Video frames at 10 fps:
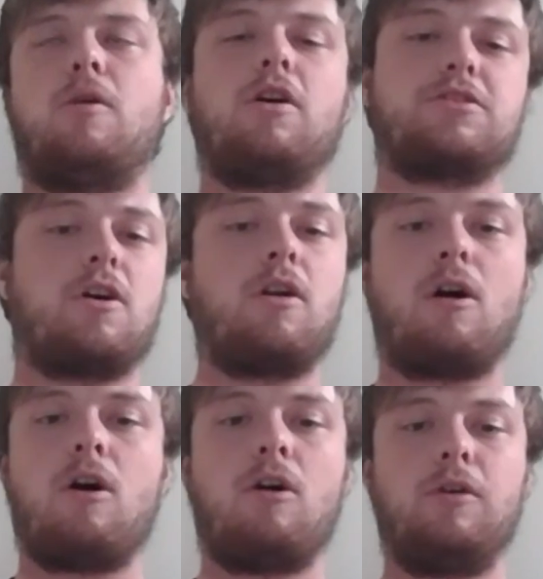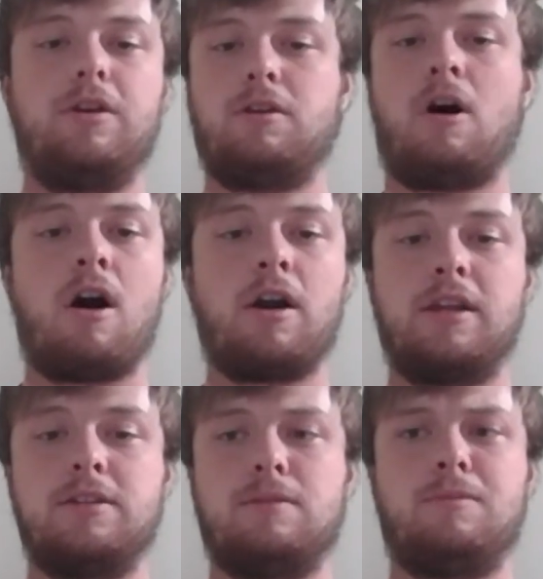Hassan Hall and
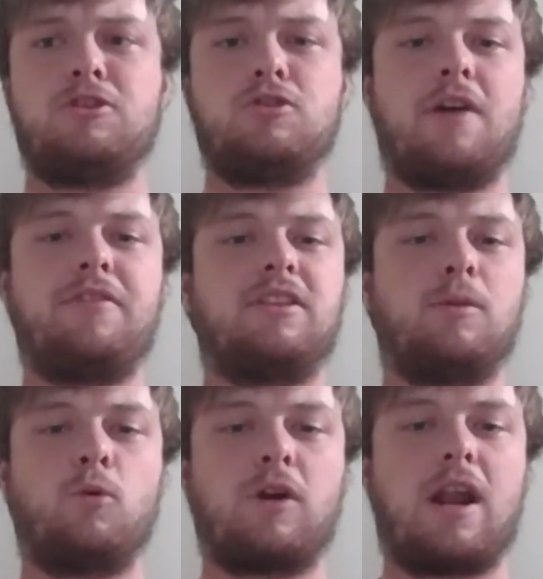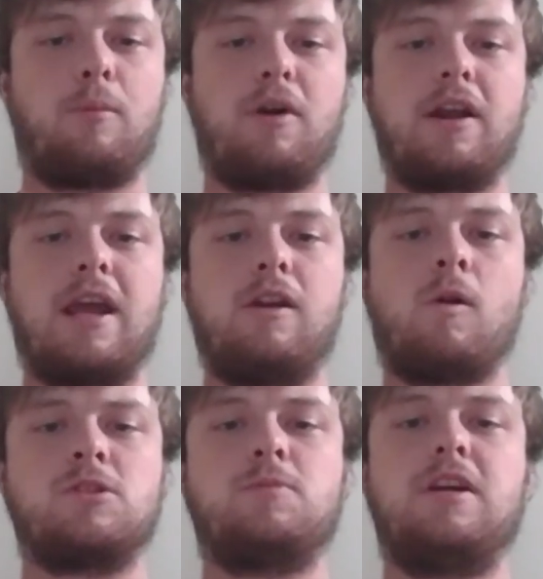Hawkins and Mitchell, I think they're more kind of predicated
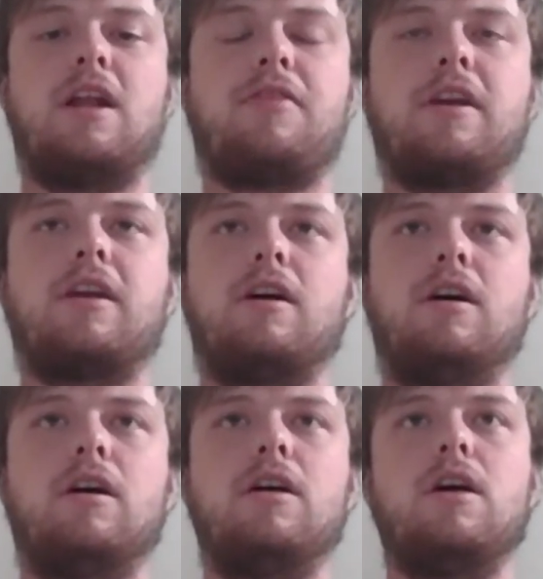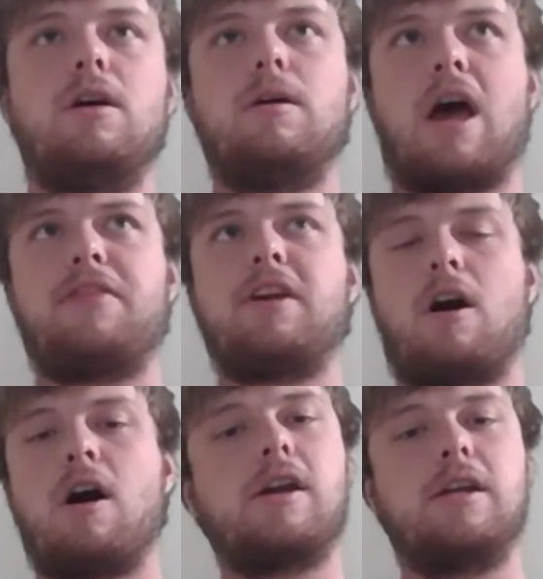on speed. I think
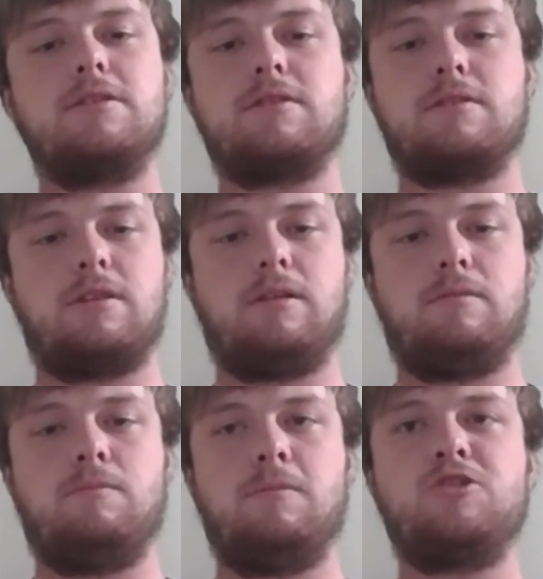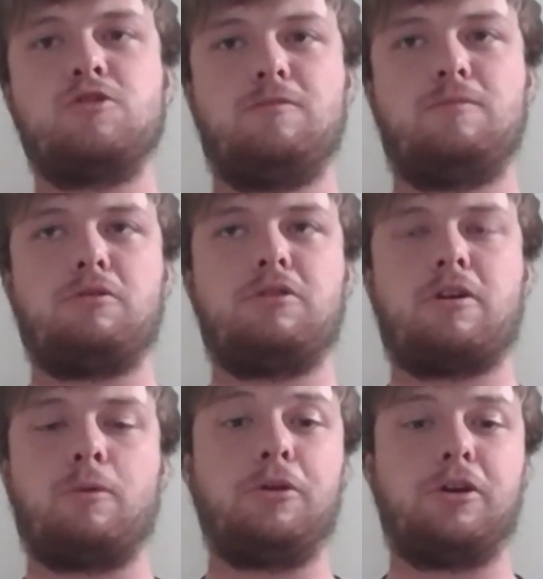Hawkins and Mitchell have both done a
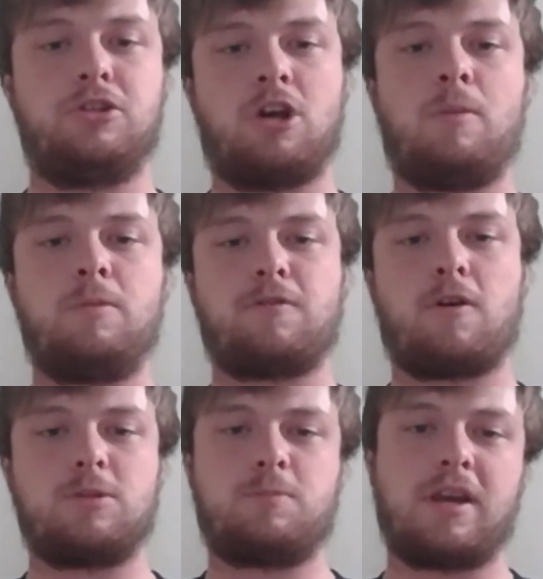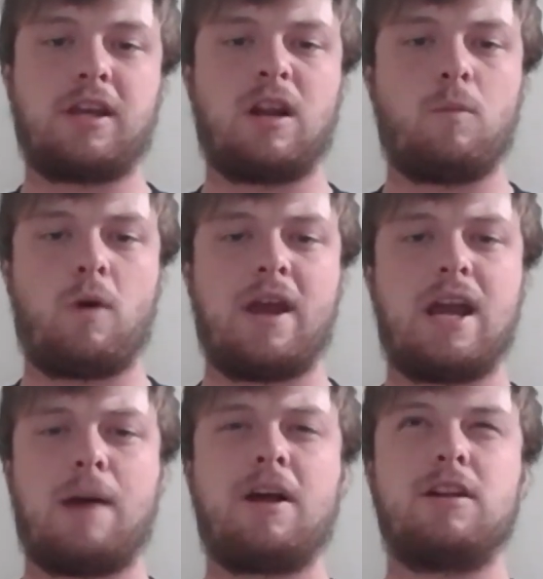really good job as far as picking up weight.
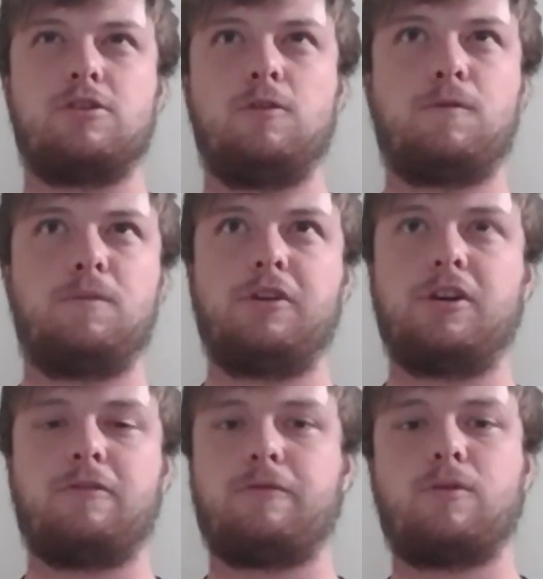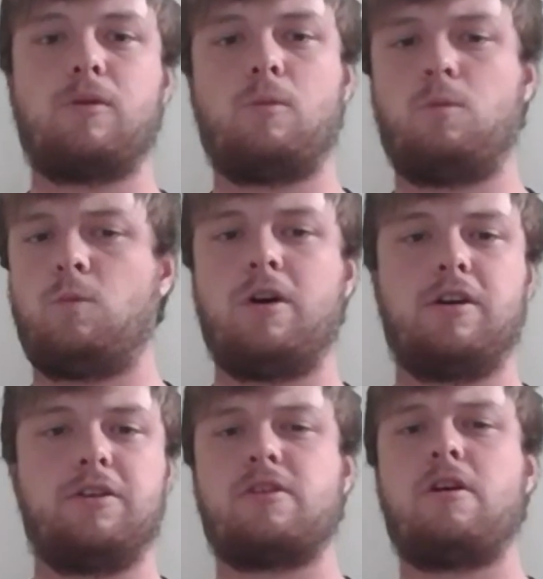I'm not too familiar with what
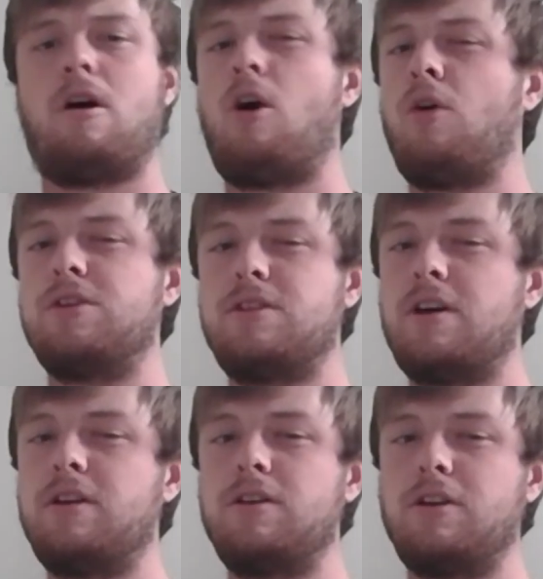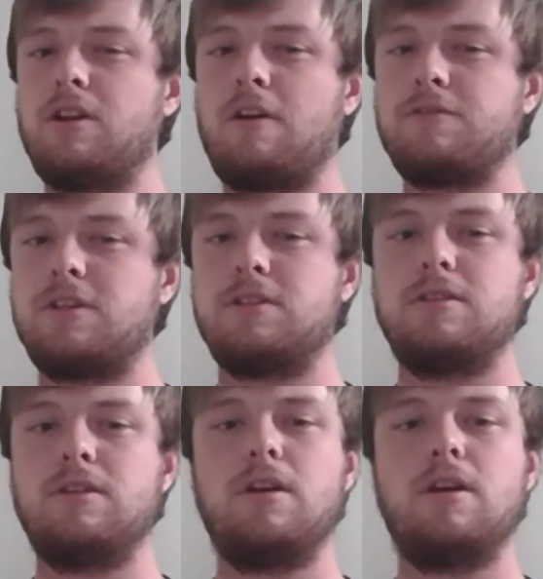Hassan Hall has done during the offseason.